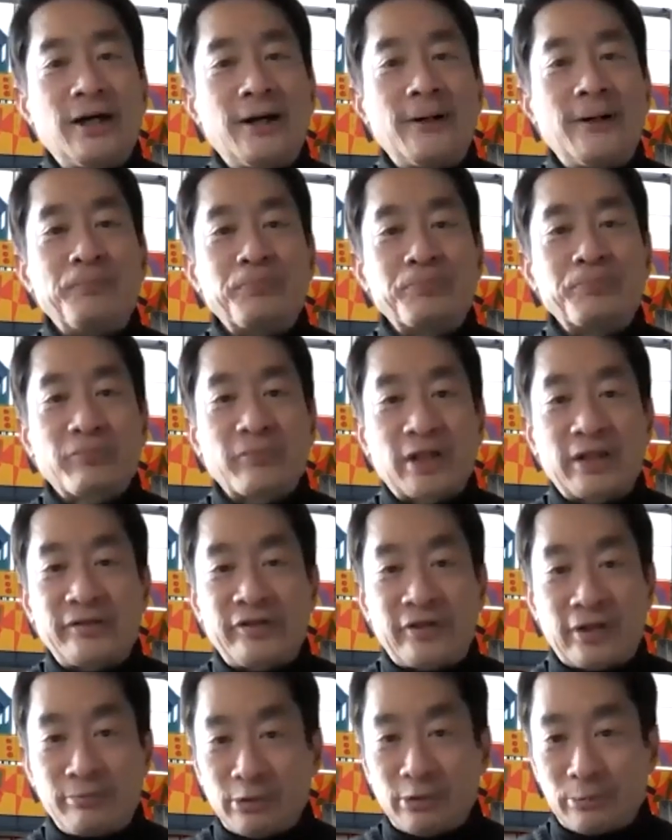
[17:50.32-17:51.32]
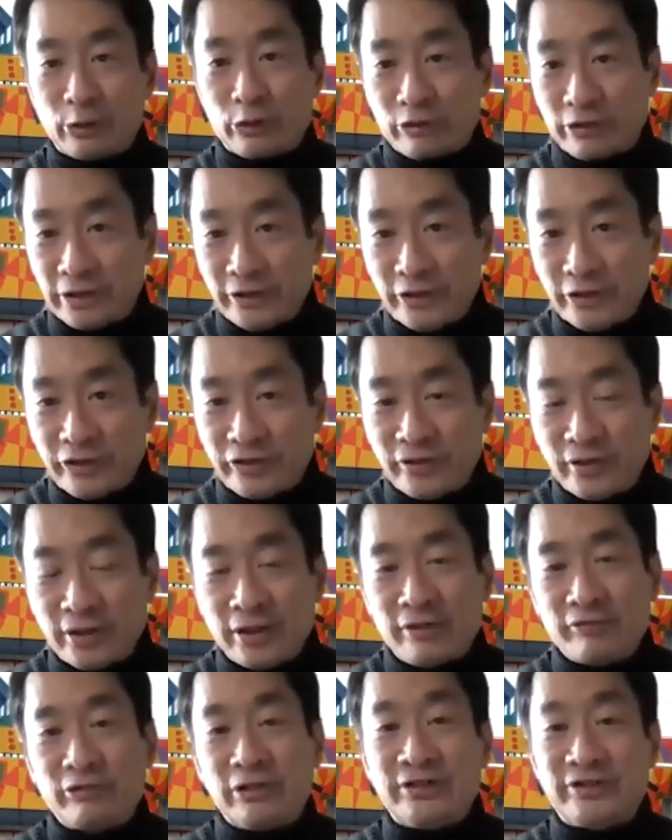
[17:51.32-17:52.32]
some immigrants,
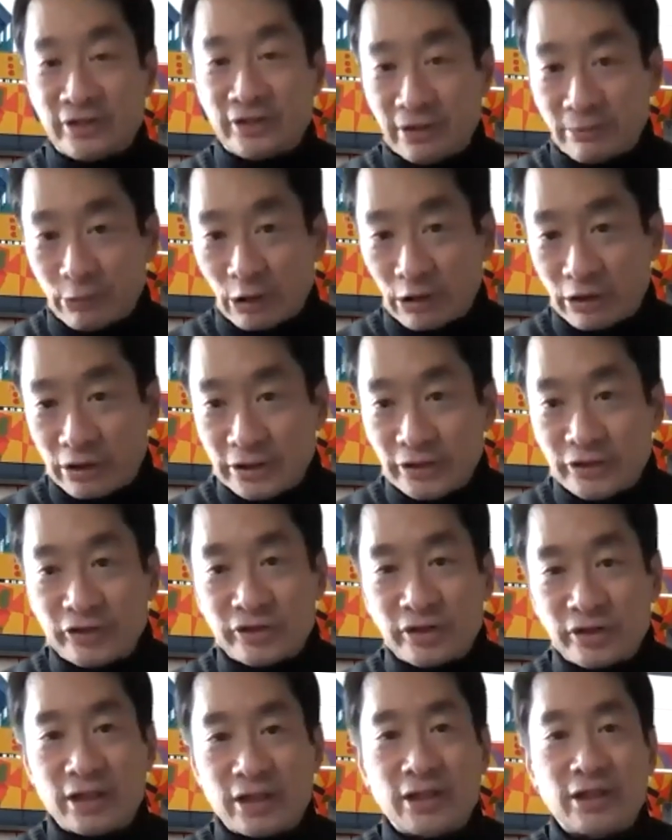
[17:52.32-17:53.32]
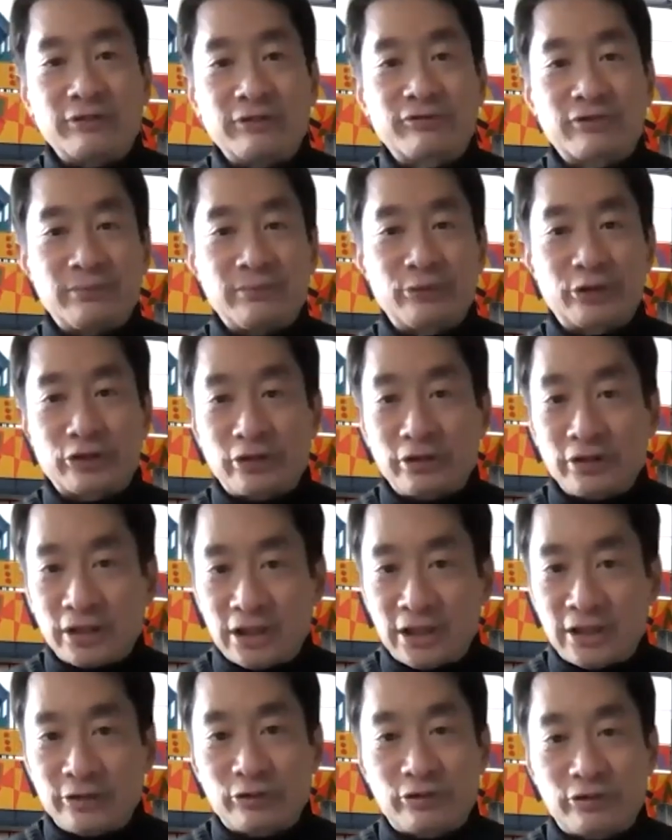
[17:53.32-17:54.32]
recent immigrants from certain
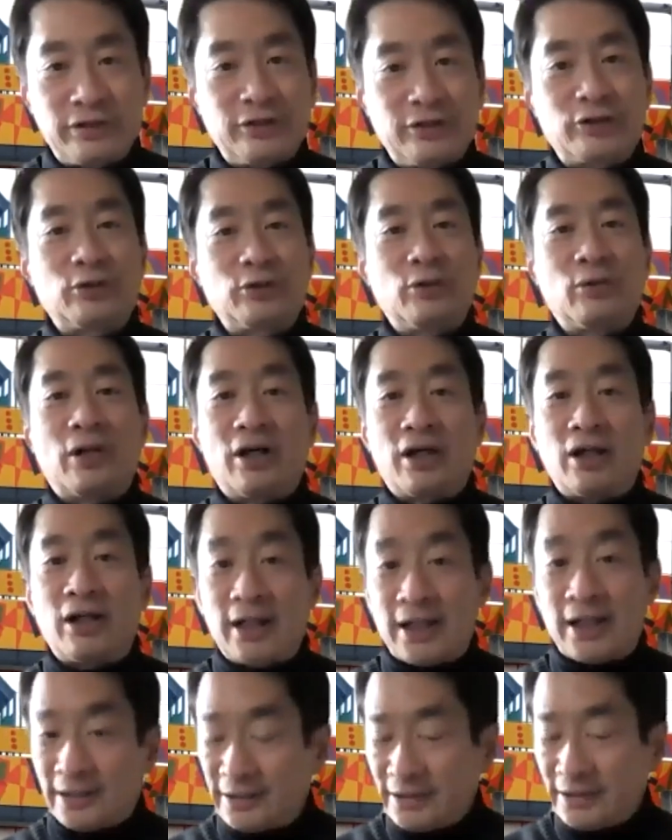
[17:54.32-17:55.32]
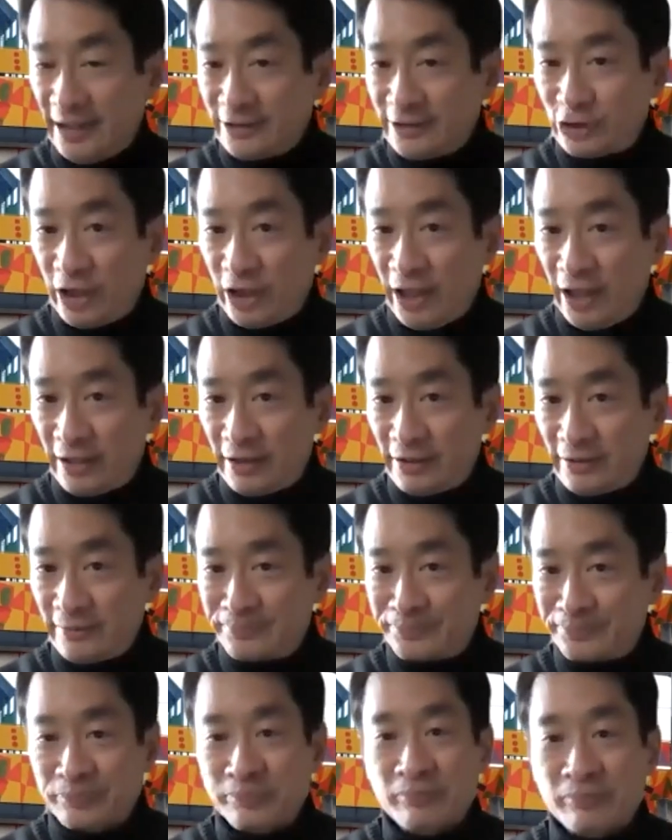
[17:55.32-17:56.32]
countries who are highly educated,
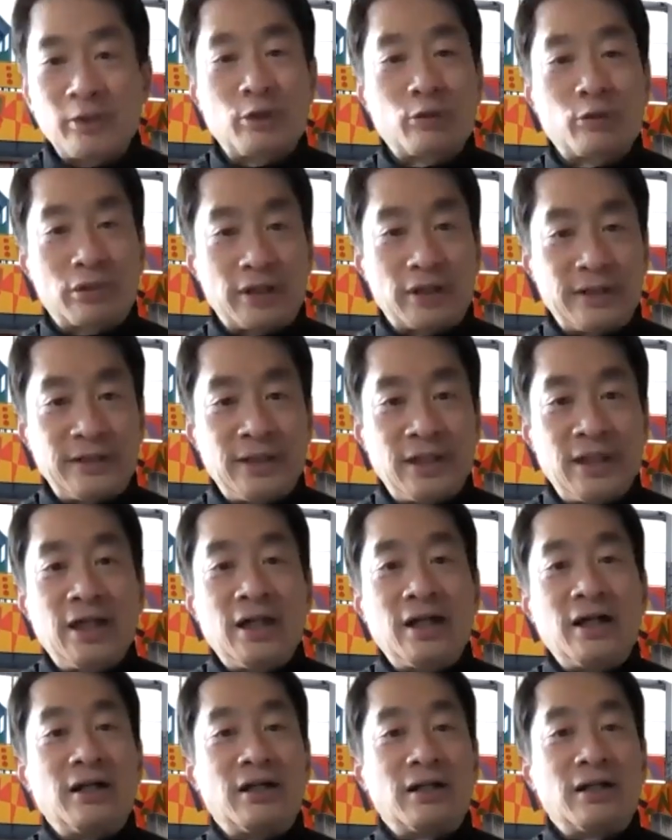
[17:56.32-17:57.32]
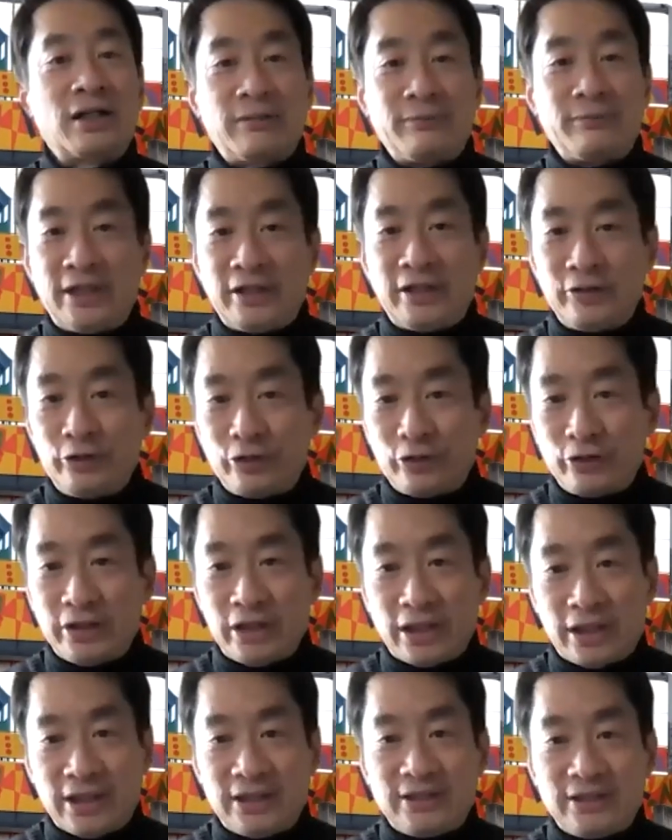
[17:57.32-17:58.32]
right, coming into the
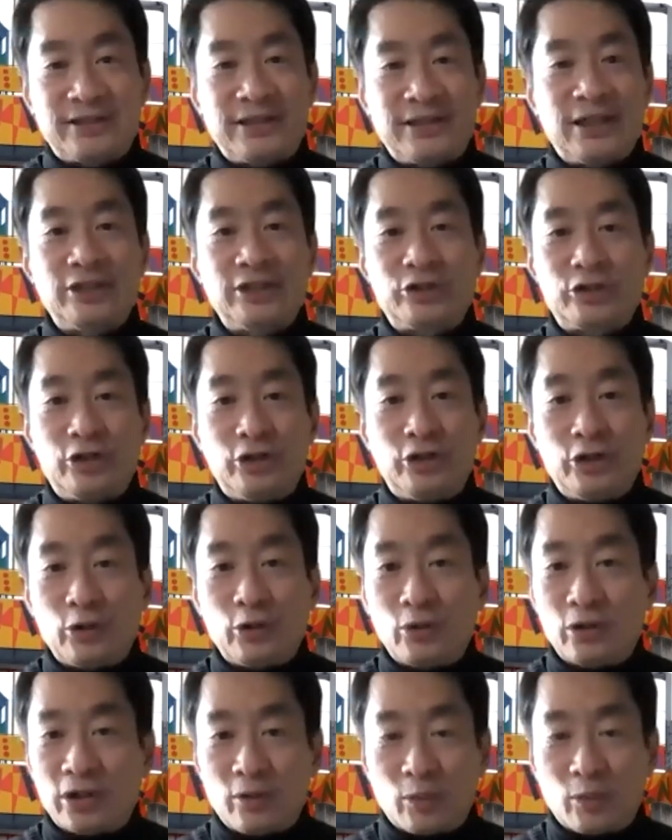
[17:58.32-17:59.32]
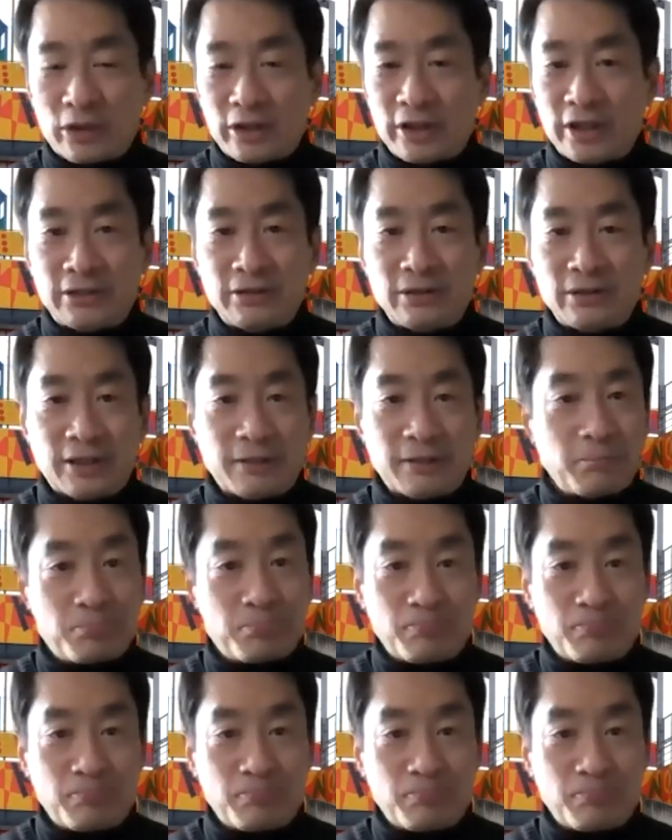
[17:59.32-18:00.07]
United States to do work in like